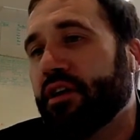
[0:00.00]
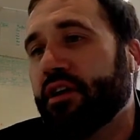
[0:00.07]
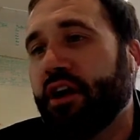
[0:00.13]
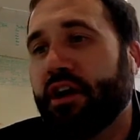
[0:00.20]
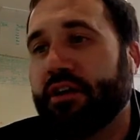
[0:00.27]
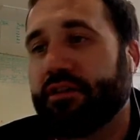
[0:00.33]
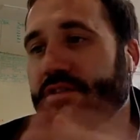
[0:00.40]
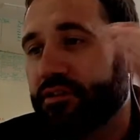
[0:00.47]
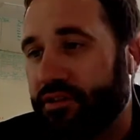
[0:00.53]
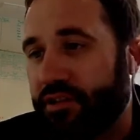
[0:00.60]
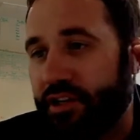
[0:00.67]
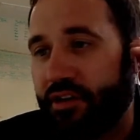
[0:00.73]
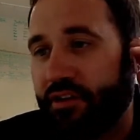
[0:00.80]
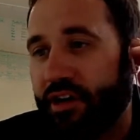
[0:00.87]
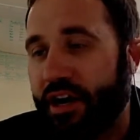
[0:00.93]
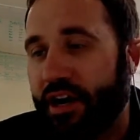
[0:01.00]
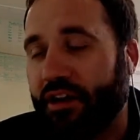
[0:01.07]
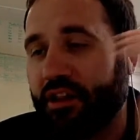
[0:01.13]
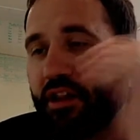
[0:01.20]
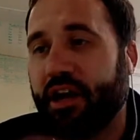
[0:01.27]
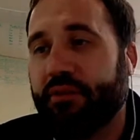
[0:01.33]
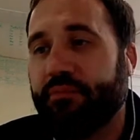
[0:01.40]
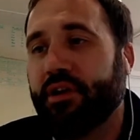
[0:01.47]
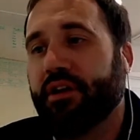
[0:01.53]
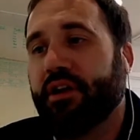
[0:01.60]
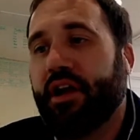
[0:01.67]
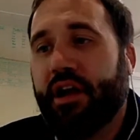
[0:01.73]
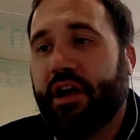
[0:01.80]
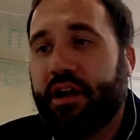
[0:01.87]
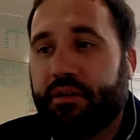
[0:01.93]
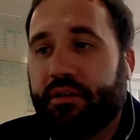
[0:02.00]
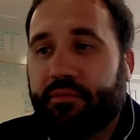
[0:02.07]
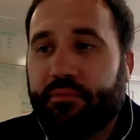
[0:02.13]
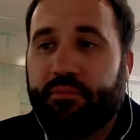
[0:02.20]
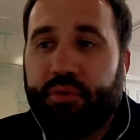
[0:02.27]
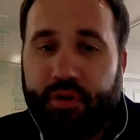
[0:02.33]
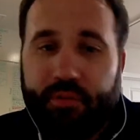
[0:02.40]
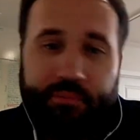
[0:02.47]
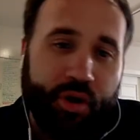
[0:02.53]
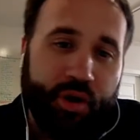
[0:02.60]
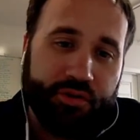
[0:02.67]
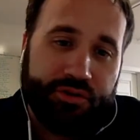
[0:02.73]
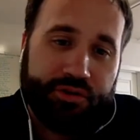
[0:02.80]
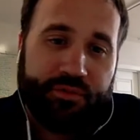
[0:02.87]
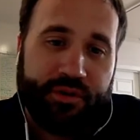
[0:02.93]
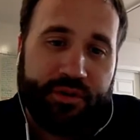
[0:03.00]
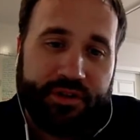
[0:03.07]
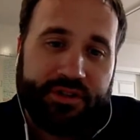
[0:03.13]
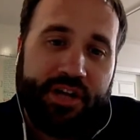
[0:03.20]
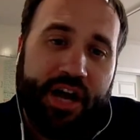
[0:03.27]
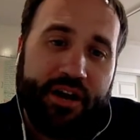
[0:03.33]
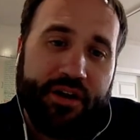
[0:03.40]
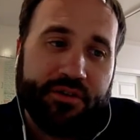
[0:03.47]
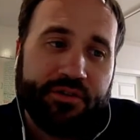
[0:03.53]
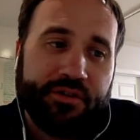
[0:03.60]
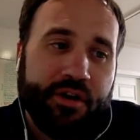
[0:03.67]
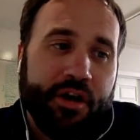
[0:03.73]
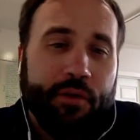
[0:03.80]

knocked the steering out of alignment and put a bulge in one of the tires.